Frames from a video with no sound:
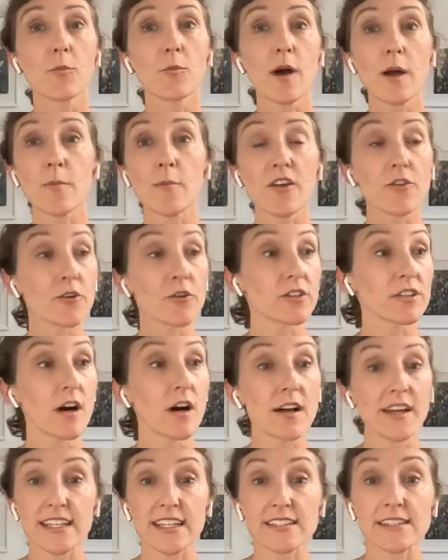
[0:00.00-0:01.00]
my
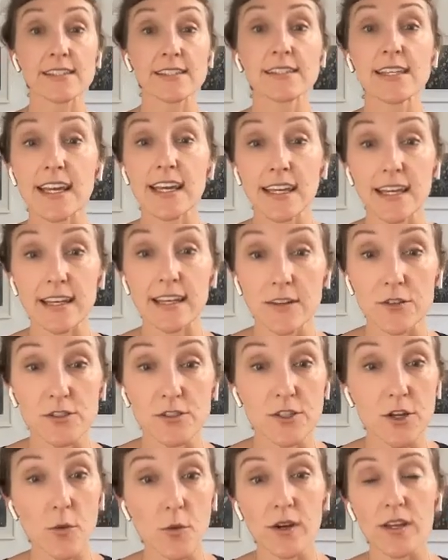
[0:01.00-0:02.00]
mother-in-law gets sick and
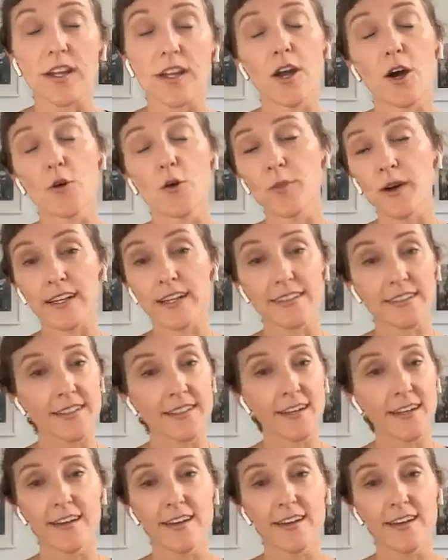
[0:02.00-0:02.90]
there's no, but